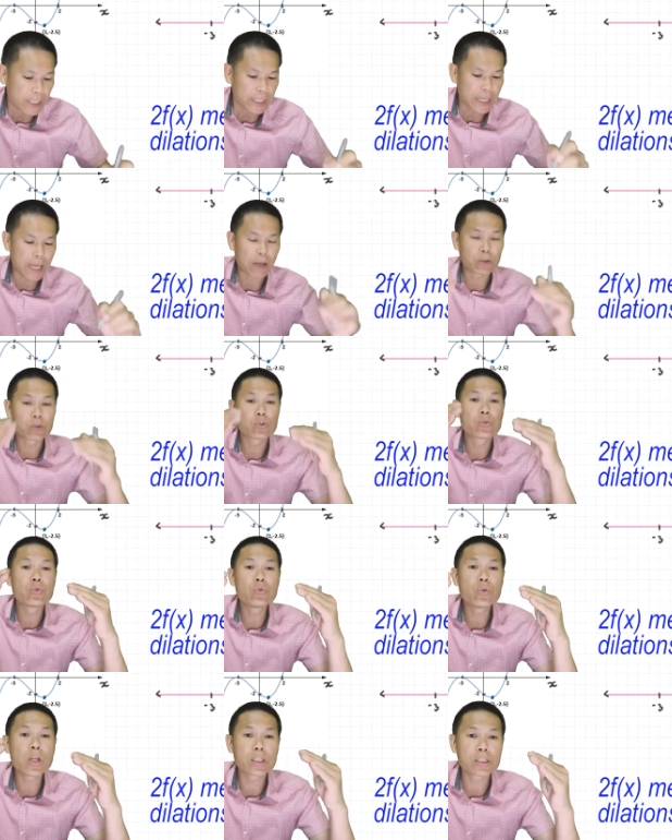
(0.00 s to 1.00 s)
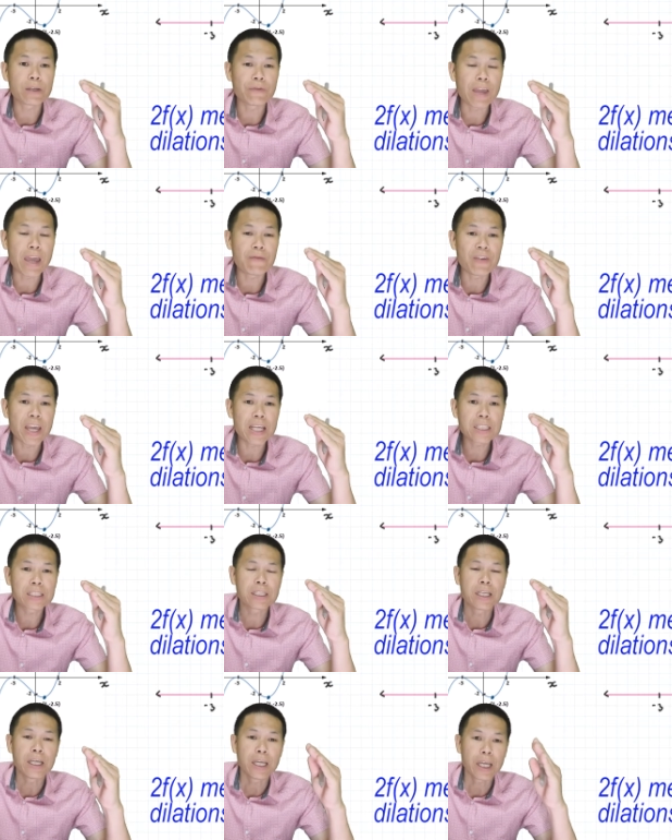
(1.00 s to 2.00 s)
Now 2 lots of
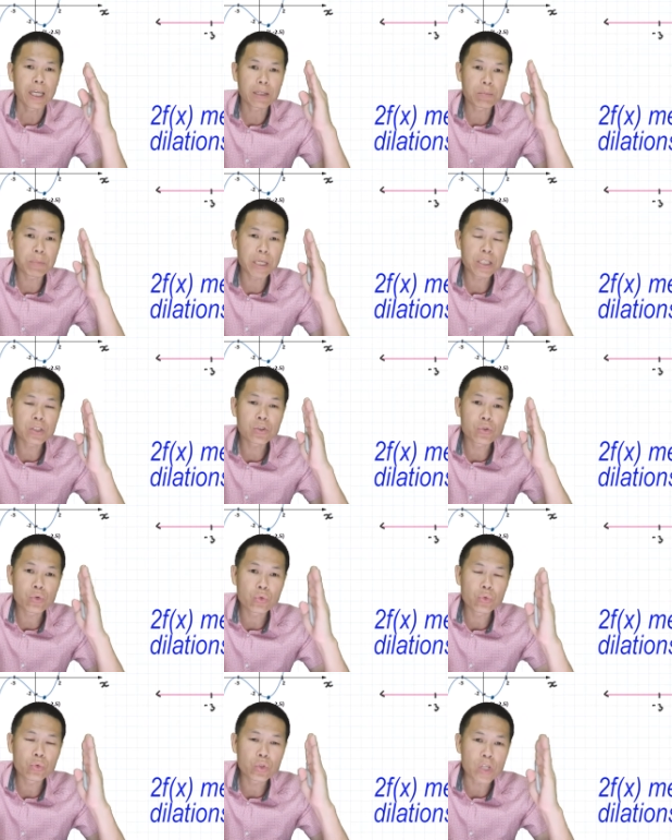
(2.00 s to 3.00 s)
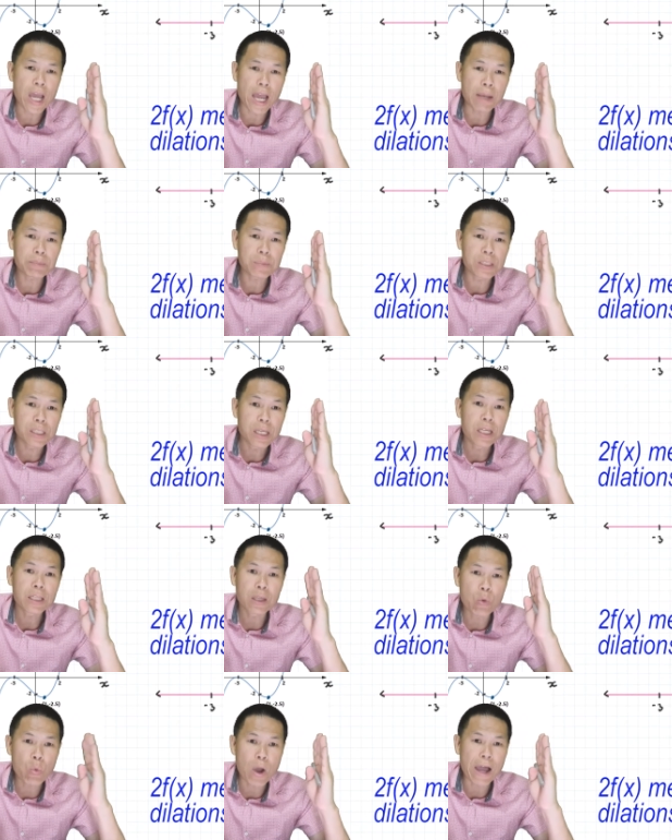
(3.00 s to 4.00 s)
fx it means 2 times
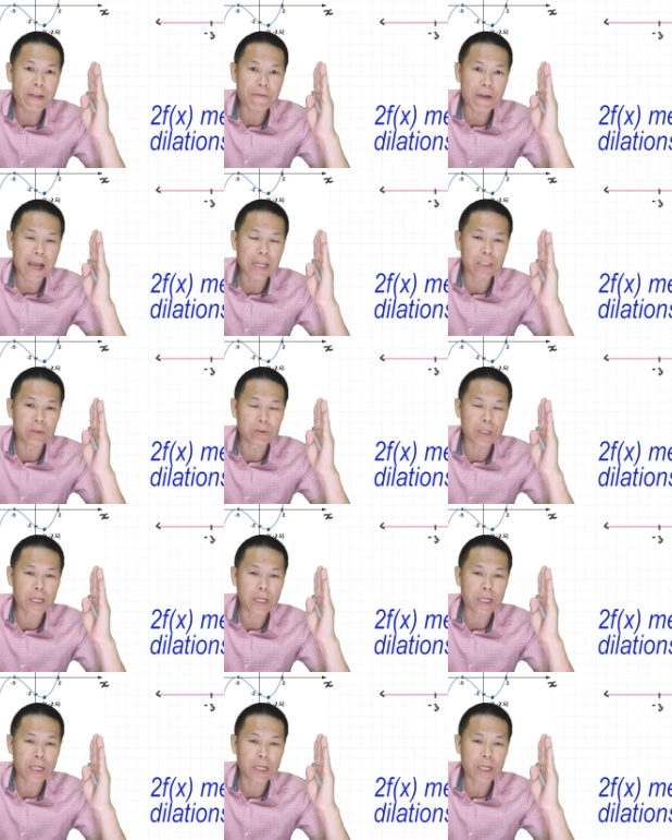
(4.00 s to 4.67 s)
the y value.